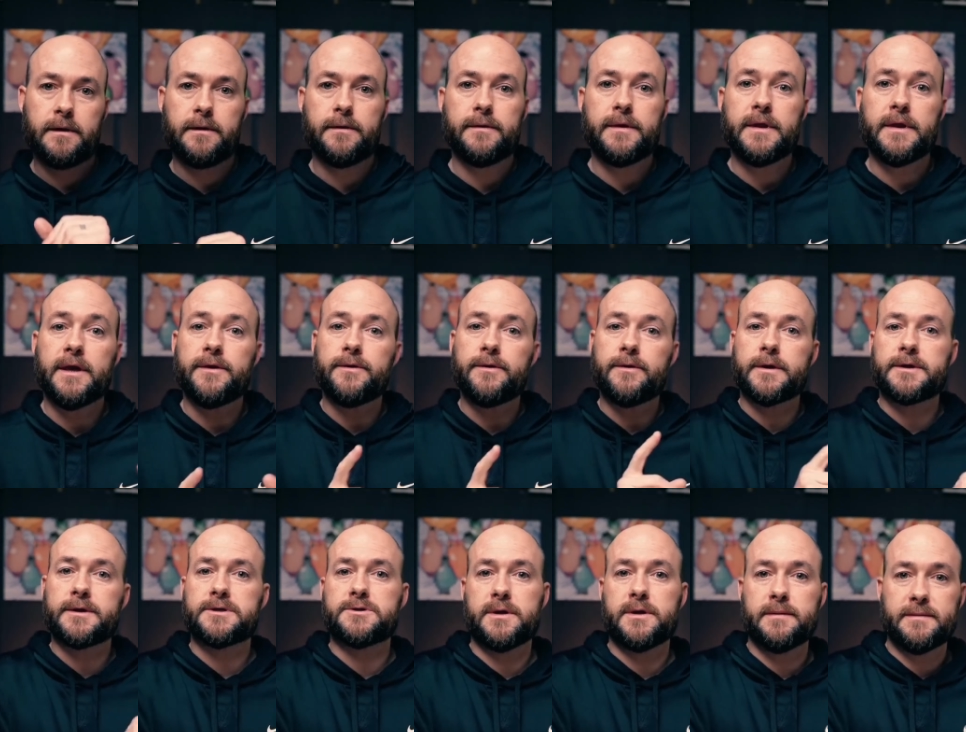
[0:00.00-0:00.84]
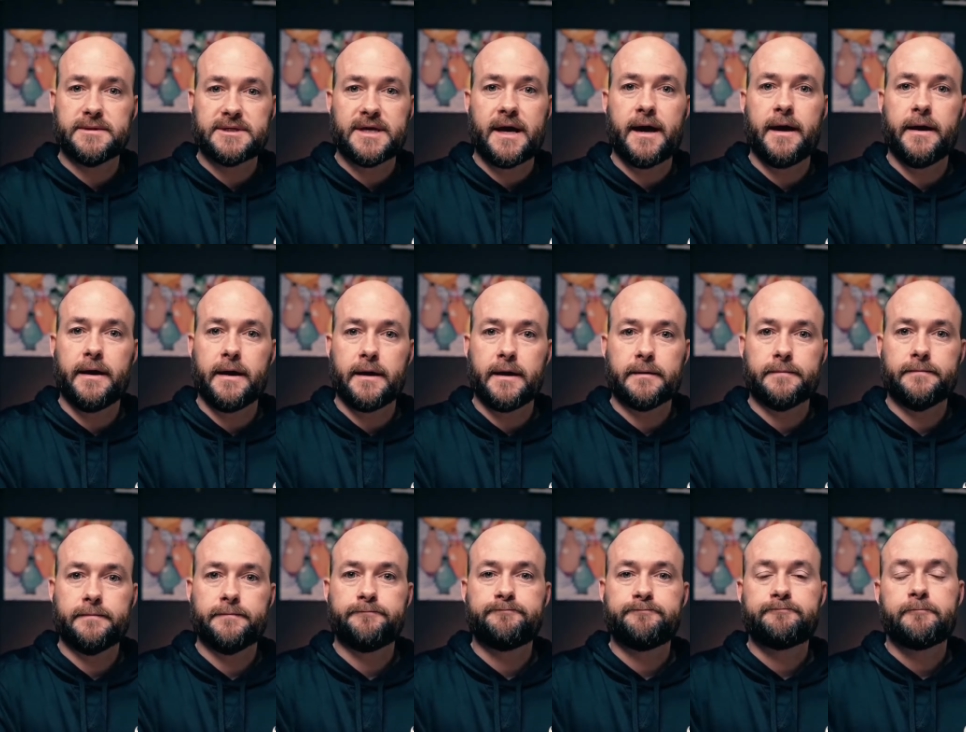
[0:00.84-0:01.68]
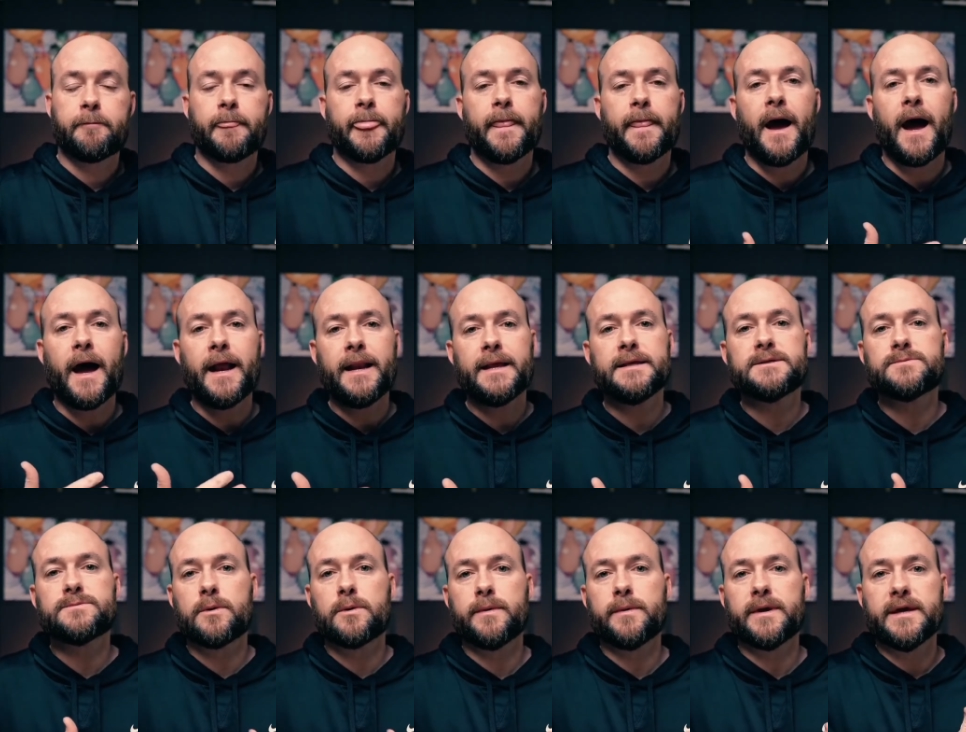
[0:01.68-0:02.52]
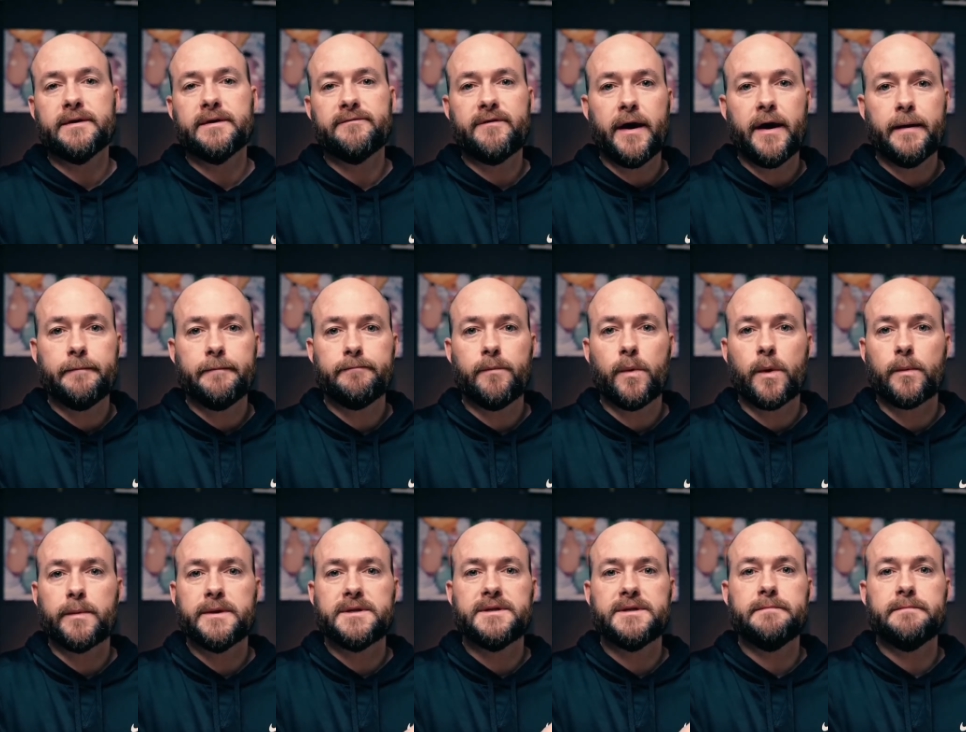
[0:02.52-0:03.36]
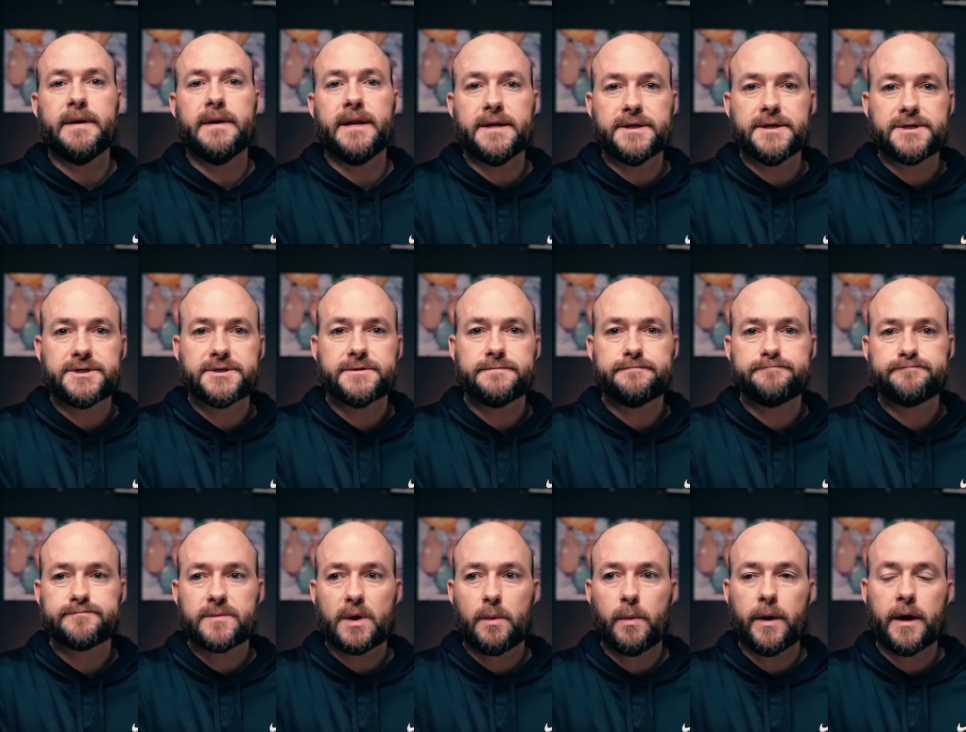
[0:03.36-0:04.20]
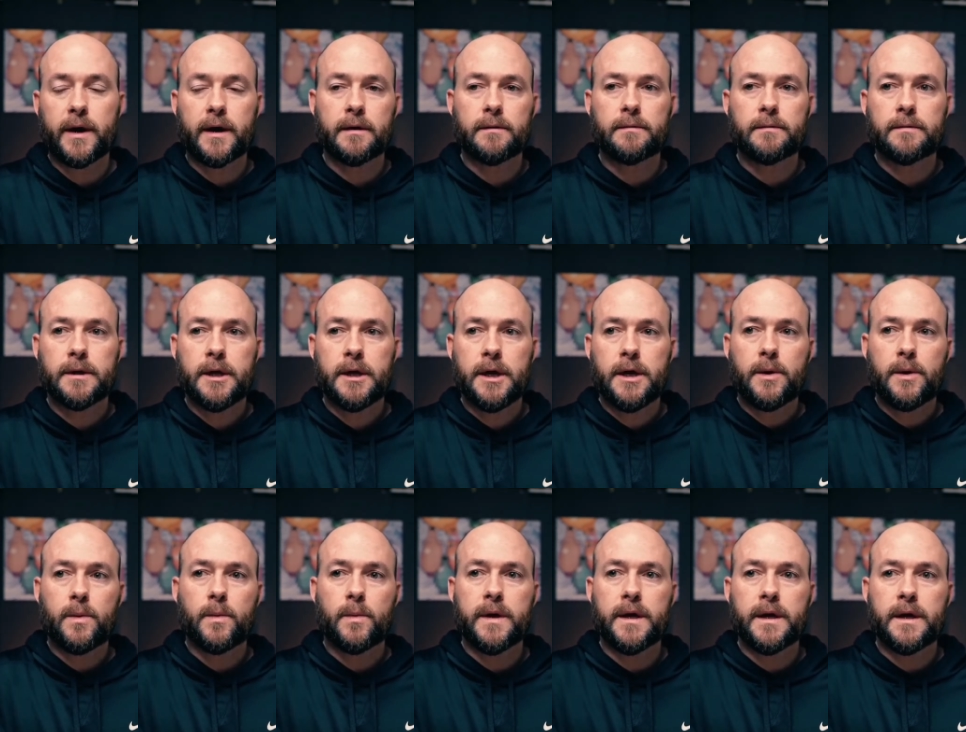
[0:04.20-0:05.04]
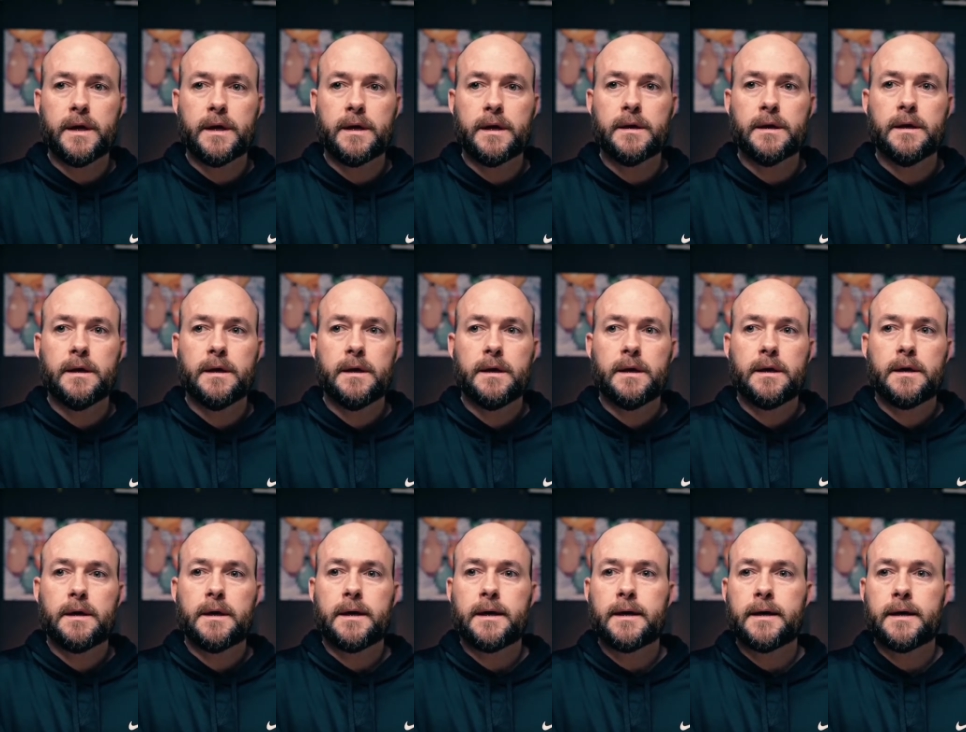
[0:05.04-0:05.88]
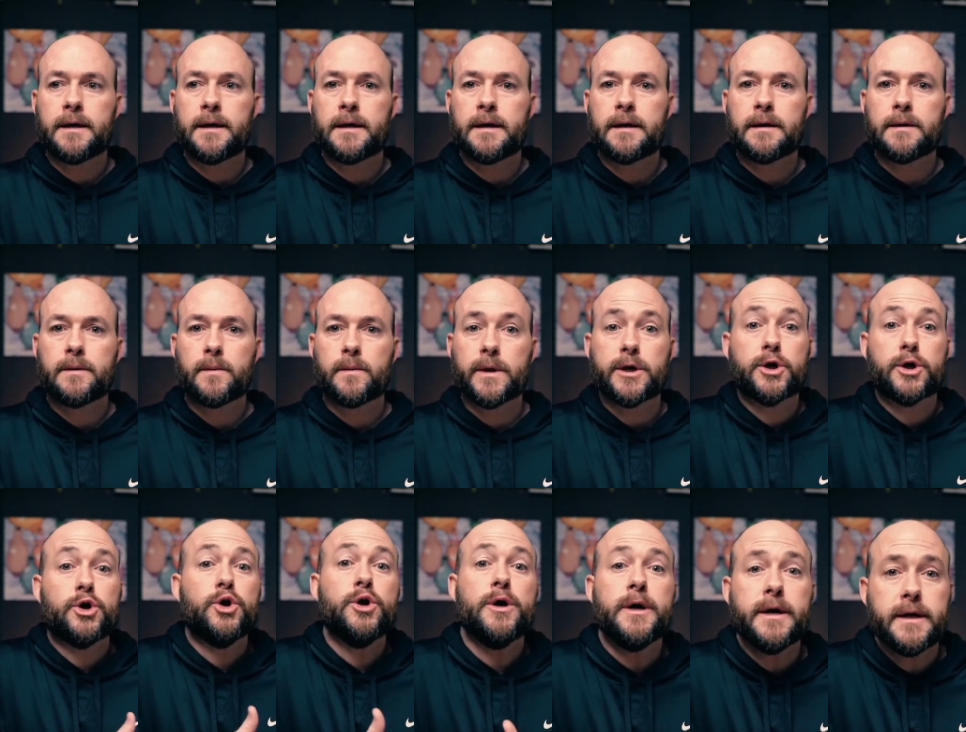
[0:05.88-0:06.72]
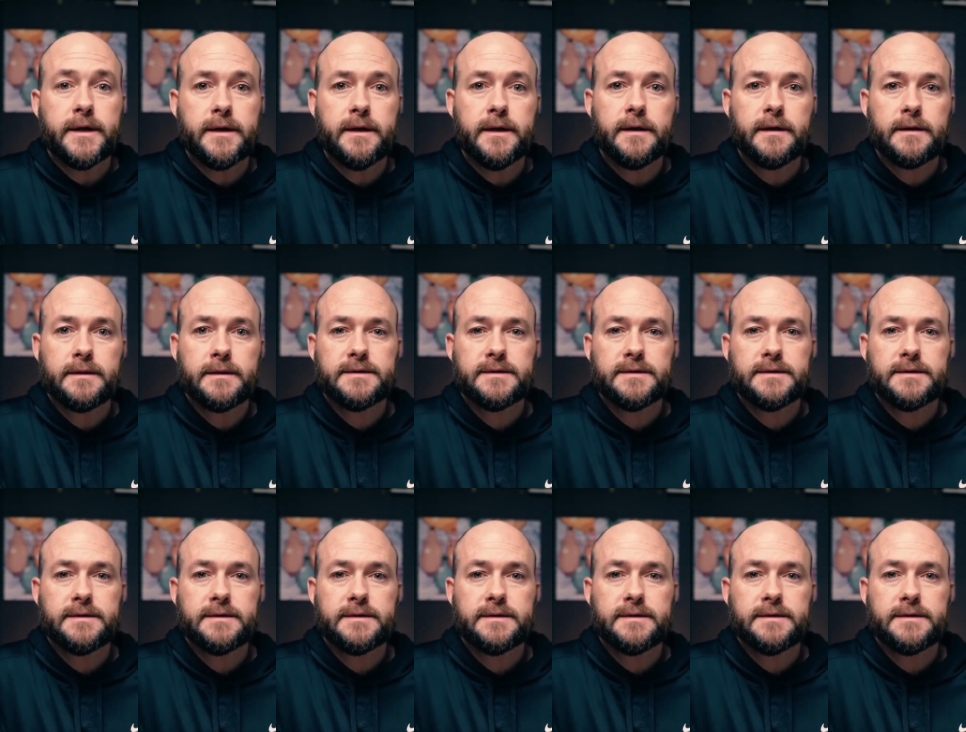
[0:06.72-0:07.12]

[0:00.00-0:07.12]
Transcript: The other extreme is hiding. Hiding is where we give up, where we diminish, where we uh, we could